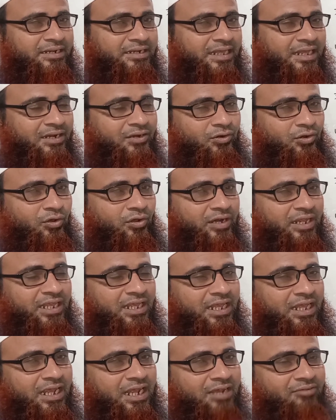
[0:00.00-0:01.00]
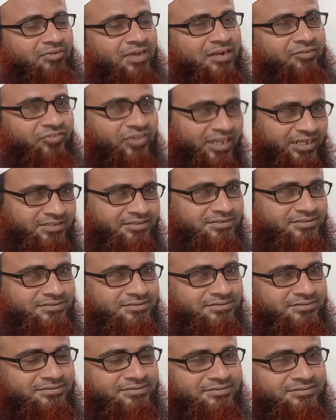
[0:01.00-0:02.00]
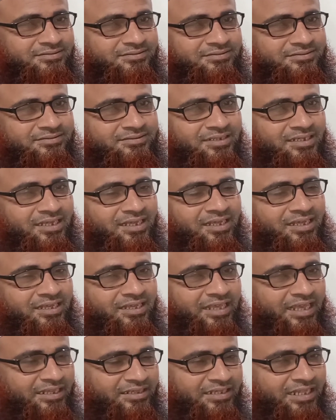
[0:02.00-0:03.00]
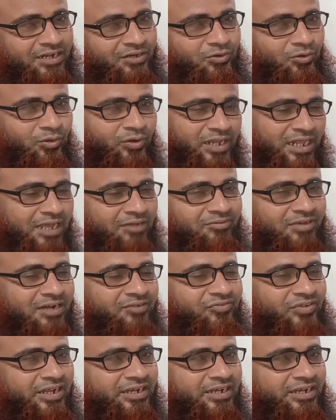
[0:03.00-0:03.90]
their glory ever fade? Can their glory ever